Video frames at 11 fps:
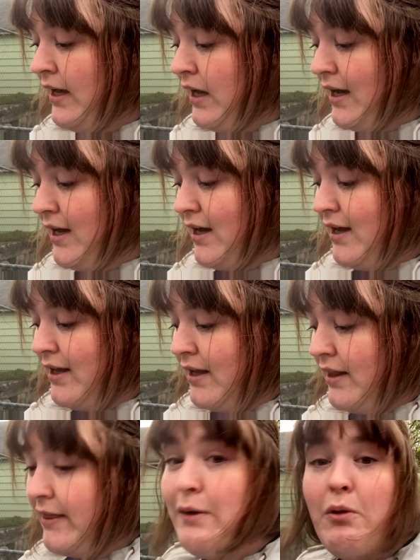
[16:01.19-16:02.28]
uh,
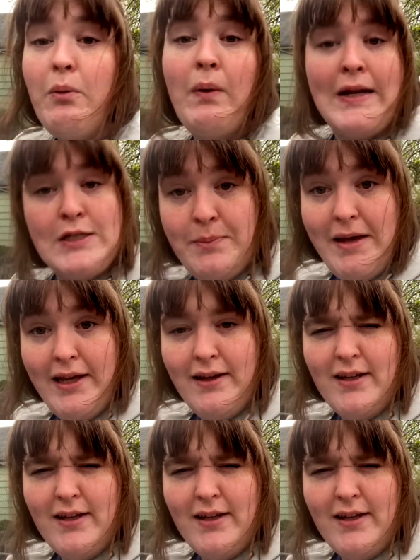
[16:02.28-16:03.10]
they were way too big.